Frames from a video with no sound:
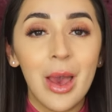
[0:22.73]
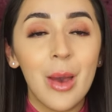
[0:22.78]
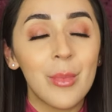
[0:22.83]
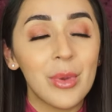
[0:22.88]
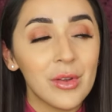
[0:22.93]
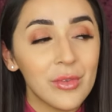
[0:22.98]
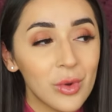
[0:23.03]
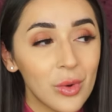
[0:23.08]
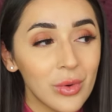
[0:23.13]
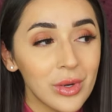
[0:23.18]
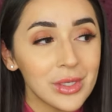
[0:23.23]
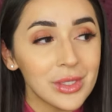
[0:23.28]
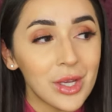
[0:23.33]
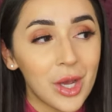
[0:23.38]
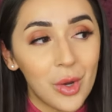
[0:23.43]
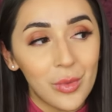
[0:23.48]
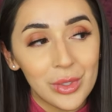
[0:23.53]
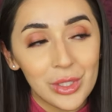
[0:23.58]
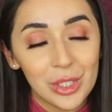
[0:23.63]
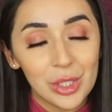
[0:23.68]
But of course,
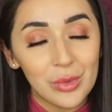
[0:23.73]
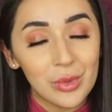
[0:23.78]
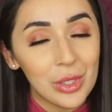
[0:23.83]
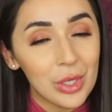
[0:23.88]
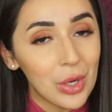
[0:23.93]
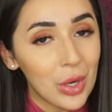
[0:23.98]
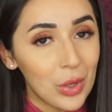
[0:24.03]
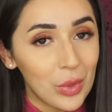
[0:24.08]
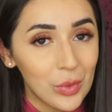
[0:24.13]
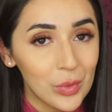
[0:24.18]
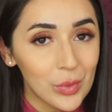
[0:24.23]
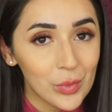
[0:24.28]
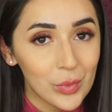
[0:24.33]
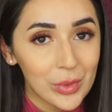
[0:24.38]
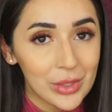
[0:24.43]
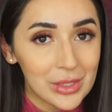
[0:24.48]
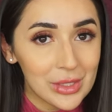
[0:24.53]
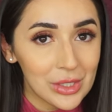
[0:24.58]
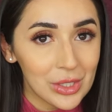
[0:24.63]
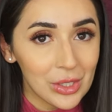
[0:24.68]
always do your own
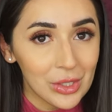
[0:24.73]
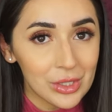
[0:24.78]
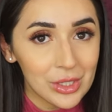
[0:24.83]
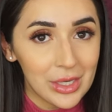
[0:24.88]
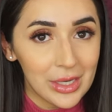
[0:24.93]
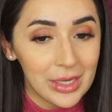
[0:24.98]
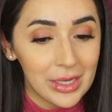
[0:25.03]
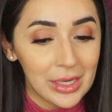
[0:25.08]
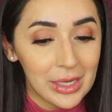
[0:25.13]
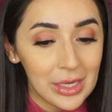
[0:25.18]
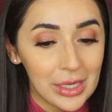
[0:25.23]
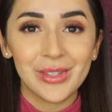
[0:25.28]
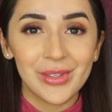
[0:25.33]
research, honey.